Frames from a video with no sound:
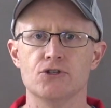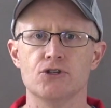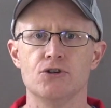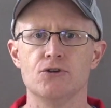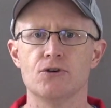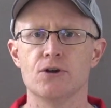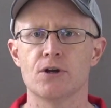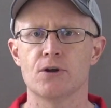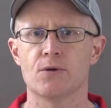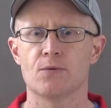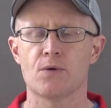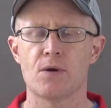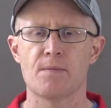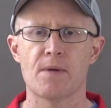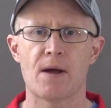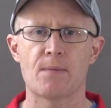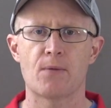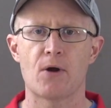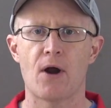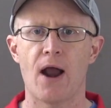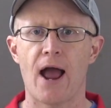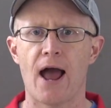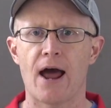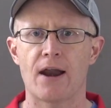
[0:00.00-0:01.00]
You can
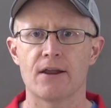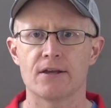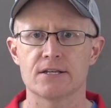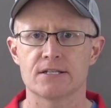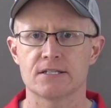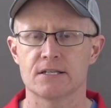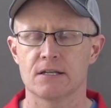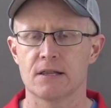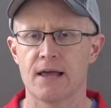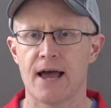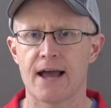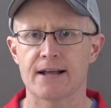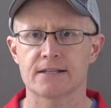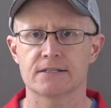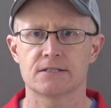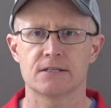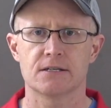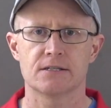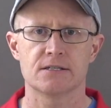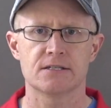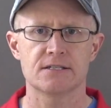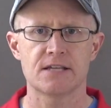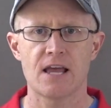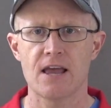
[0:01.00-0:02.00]
remember how to select
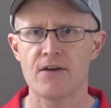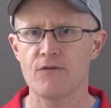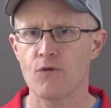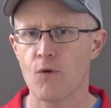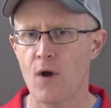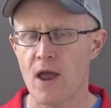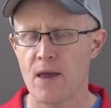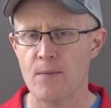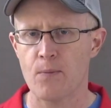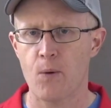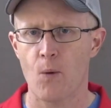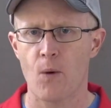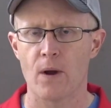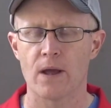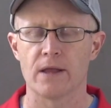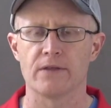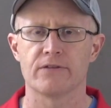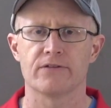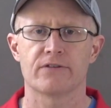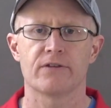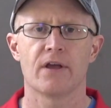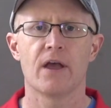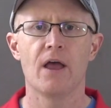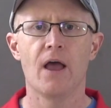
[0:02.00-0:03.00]
and save waypoints.